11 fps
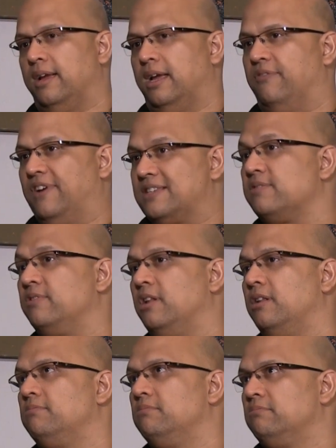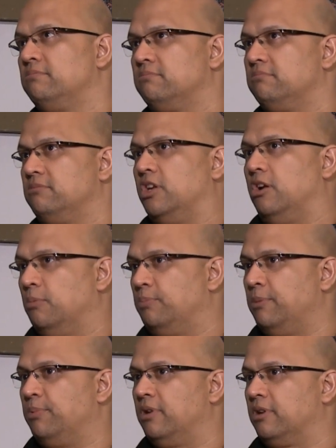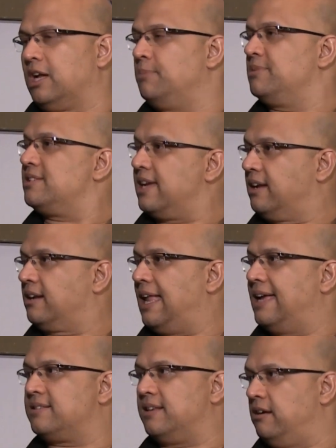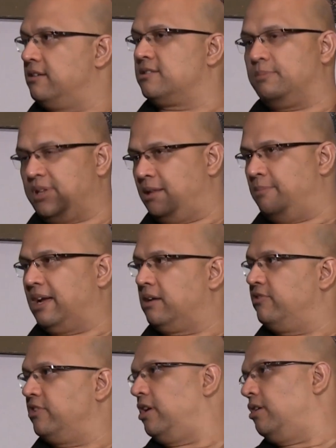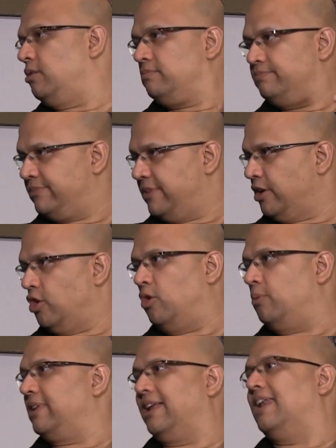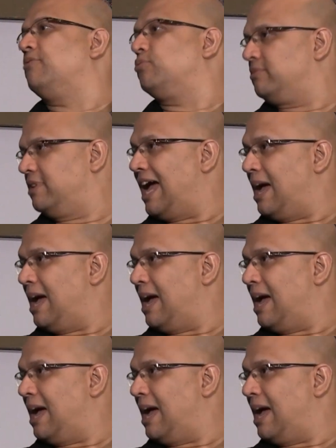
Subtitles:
In a festival, people come to take a class, they learn something, they make a video, they go home, they're